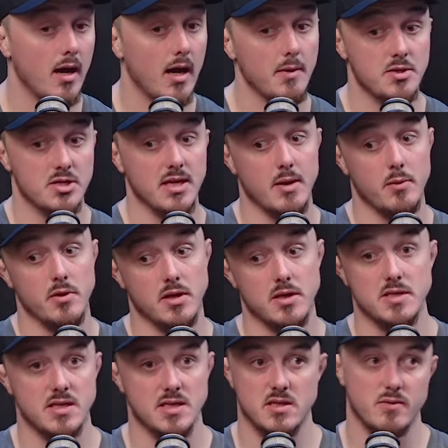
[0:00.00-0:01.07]
which again would
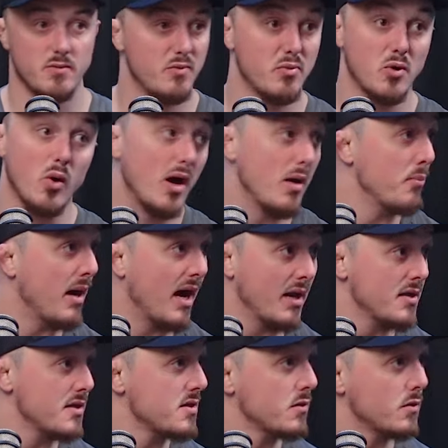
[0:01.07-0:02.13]
consist of quite
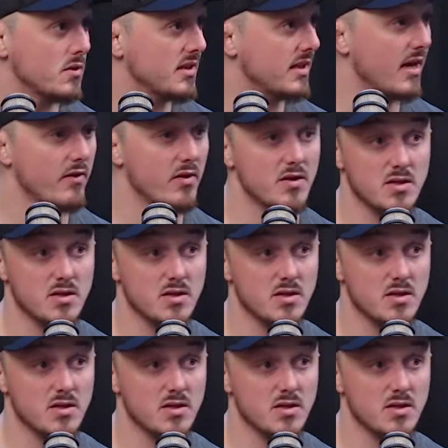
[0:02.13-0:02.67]
balanced altogether.